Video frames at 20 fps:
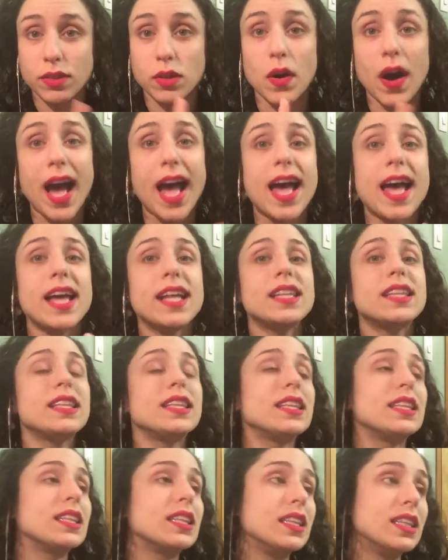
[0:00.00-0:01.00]

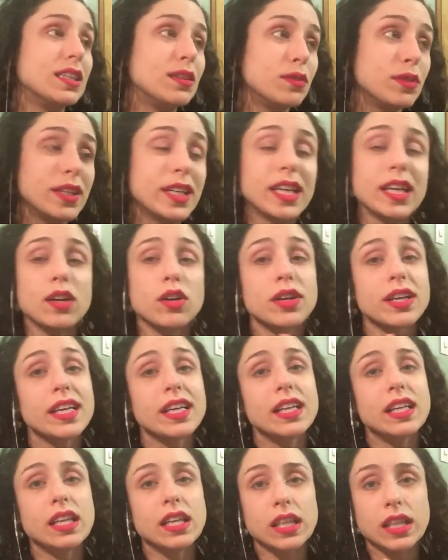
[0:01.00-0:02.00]
and the reading or
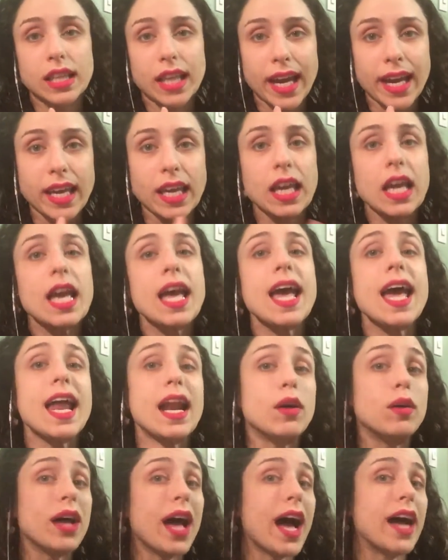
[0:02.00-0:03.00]
healing you'd like, and I
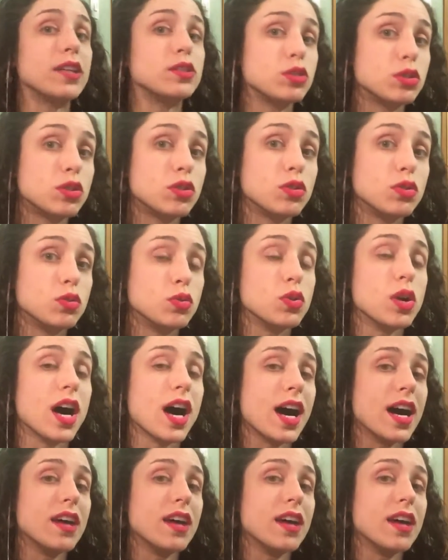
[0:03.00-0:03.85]
will add you to the draw.